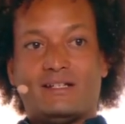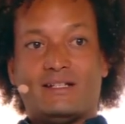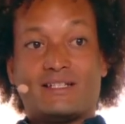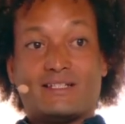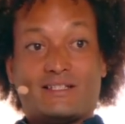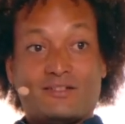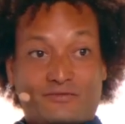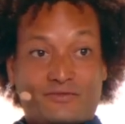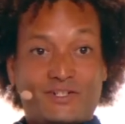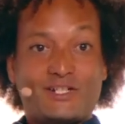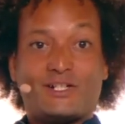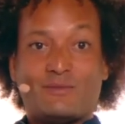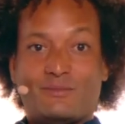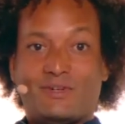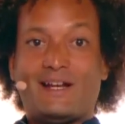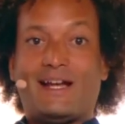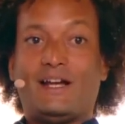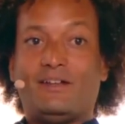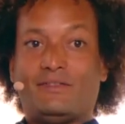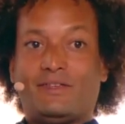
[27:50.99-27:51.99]
It's the
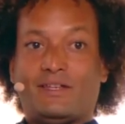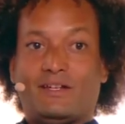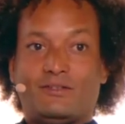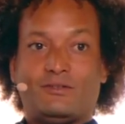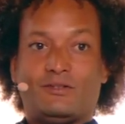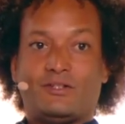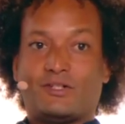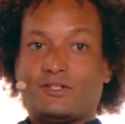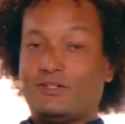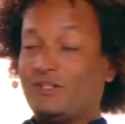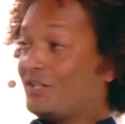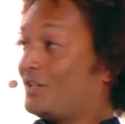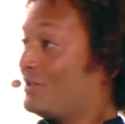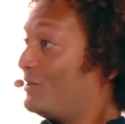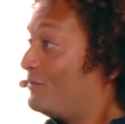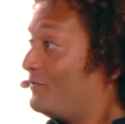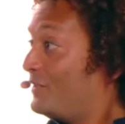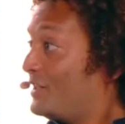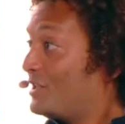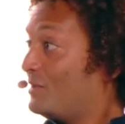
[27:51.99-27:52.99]
fishermen out there who are
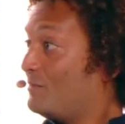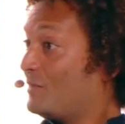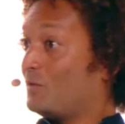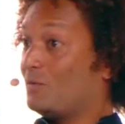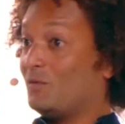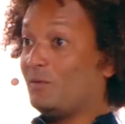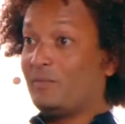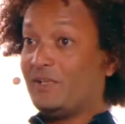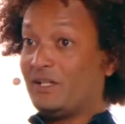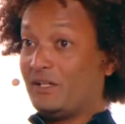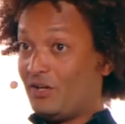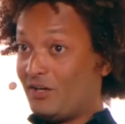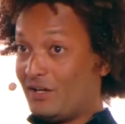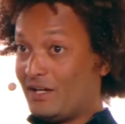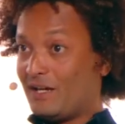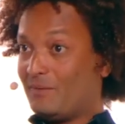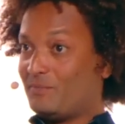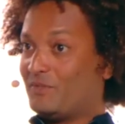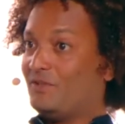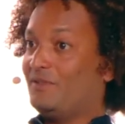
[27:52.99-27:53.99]
traditional fishermen will be
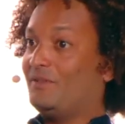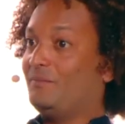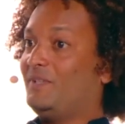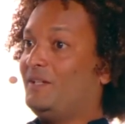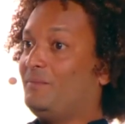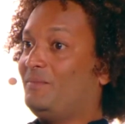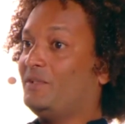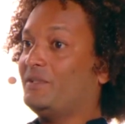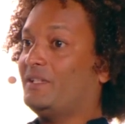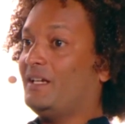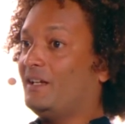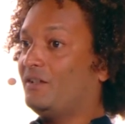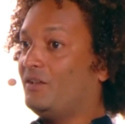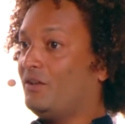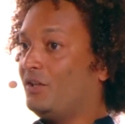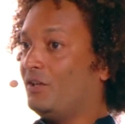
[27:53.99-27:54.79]
going up to the people saying, no,